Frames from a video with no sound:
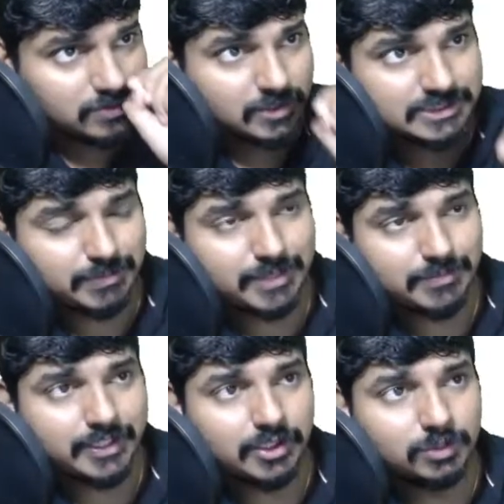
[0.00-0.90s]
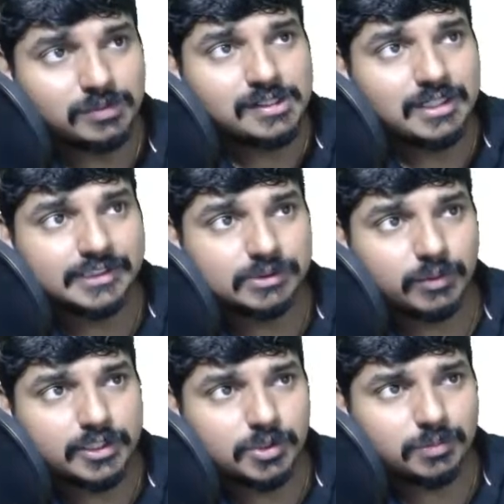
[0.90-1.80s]
Cos pi by 2, it's
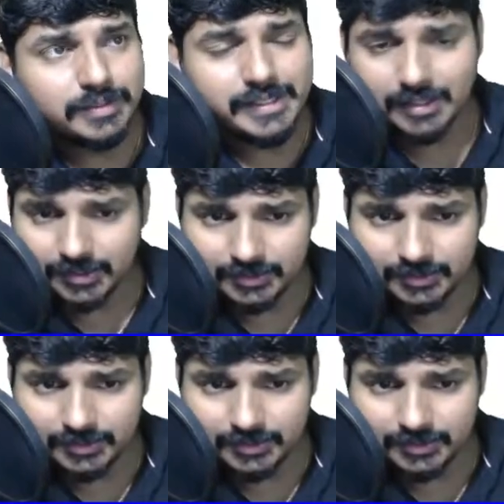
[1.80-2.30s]
going to be